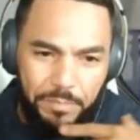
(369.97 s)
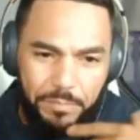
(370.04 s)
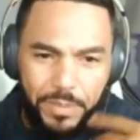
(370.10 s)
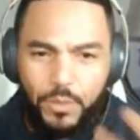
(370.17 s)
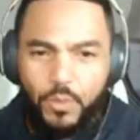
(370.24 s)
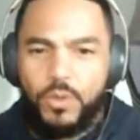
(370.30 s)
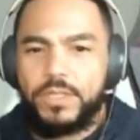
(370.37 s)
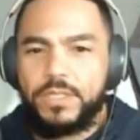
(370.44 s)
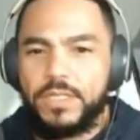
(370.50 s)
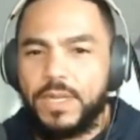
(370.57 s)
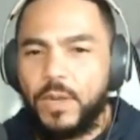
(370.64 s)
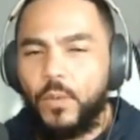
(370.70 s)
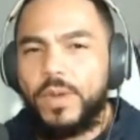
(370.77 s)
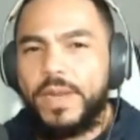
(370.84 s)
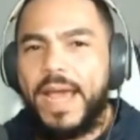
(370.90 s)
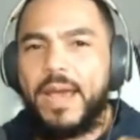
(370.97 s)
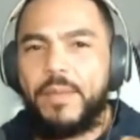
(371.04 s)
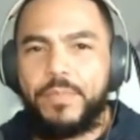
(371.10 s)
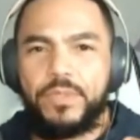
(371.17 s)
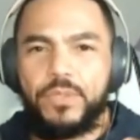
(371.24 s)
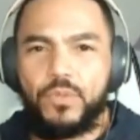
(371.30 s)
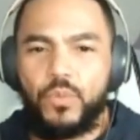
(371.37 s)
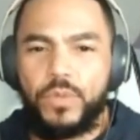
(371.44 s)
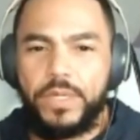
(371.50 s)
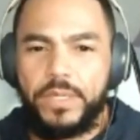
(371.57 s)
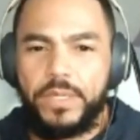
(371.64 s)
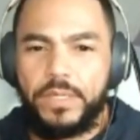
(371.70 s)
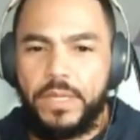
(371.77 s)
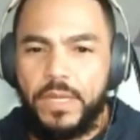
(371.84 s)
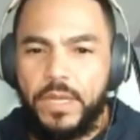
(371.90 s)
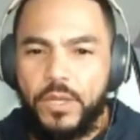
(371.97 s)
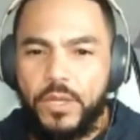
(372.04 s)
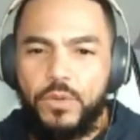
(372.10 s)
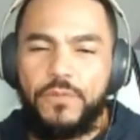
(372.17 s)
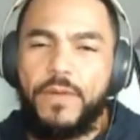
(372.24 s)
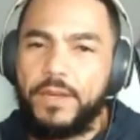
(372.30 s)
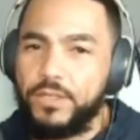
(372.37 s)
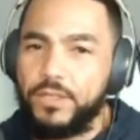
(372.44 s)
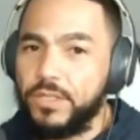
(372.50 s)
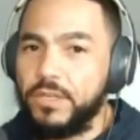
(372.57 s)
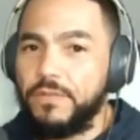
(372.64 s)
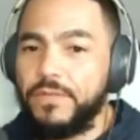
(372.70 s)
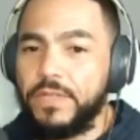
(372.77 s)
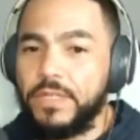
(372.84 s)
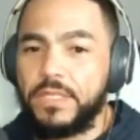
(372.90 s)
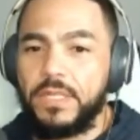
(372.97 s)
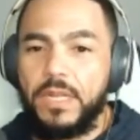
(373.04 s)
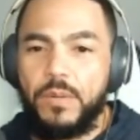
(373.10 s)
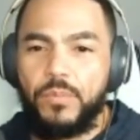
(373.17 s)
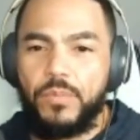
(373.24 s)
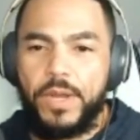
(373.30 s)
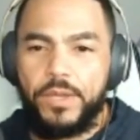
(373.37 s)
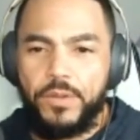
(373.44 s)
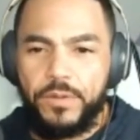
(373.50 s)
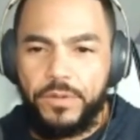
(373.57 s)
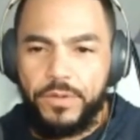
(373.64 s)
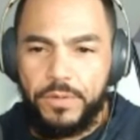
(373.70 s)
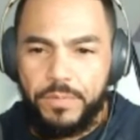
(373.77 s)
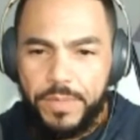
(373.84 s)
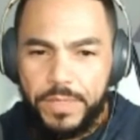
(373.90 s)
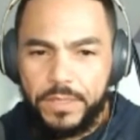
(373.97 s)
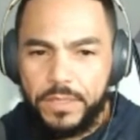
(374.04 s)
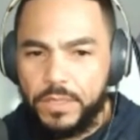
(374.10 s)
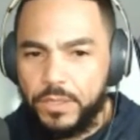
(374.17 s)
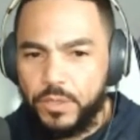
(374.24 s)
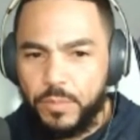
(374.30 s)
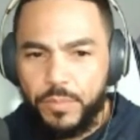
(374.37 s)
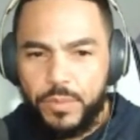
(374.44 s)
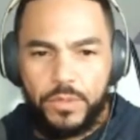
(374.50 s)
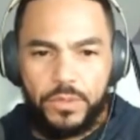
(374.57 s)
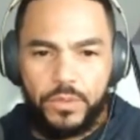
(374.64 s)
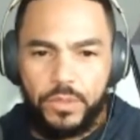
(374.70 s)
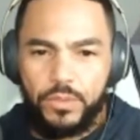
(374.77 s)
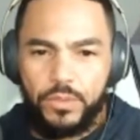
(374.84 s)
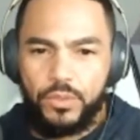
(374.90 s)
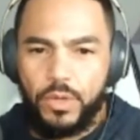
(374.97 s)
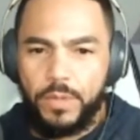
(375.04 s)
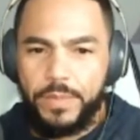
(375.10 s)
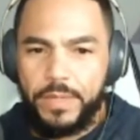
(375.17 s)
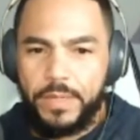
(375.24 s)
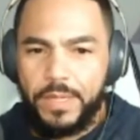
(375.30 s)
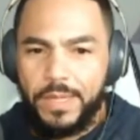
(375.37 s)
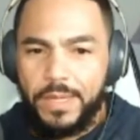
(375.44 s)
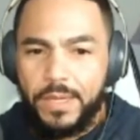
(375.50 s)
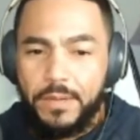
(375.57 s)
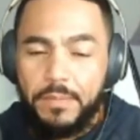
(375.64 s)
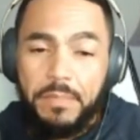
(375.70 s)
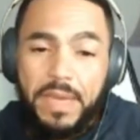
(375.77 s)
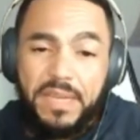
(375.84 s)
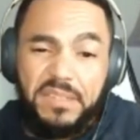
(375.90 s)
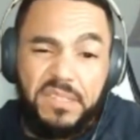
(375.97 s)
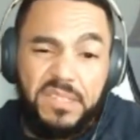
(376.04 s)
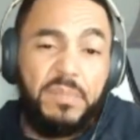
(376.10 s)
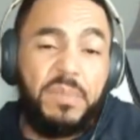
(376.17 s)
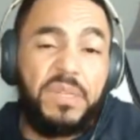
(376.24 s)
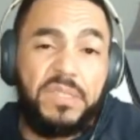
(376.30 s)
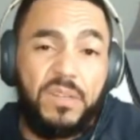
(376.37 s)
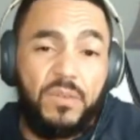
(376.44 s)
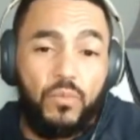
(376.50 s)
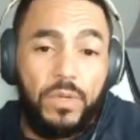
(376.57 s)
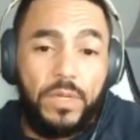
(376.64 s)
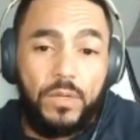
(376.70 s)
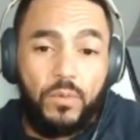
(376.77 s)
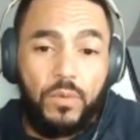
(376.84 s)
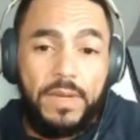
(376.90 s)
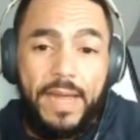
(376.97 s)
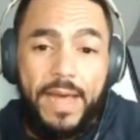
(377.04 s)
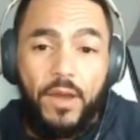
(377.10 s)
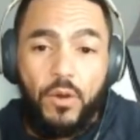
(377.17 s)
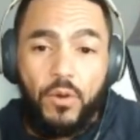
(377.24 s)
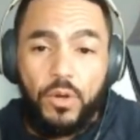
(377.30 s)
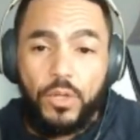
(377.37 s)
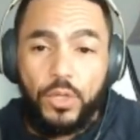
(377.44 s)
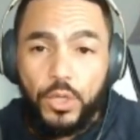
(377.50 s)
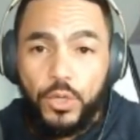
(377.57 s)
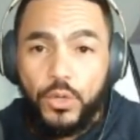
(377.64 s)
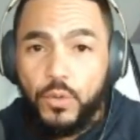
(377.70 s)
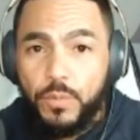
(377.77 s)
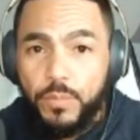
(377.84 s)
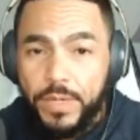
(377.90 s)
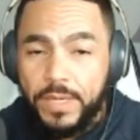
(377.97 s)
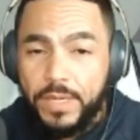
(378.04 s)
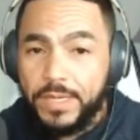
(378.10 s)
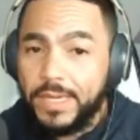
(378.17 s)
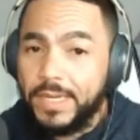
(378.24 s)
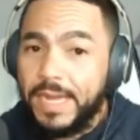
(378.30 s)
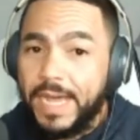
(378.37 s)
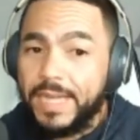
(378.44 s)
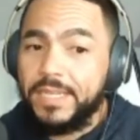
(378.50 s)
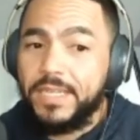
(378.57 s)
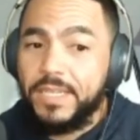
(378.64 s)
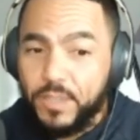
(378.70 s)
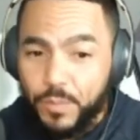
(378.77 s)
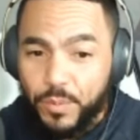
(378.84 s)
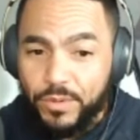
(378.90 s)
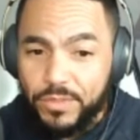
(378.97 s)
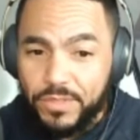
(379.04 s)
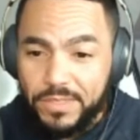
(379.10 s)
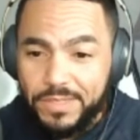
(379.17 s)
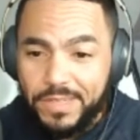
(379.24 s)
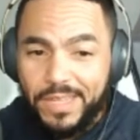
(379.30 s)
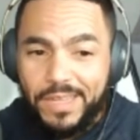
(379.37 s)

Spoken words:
But the question is, like, what happens when you find yourself in a slump, right? Your business, your personal enjoyment may, to some extent, really rely on you being an ideas person.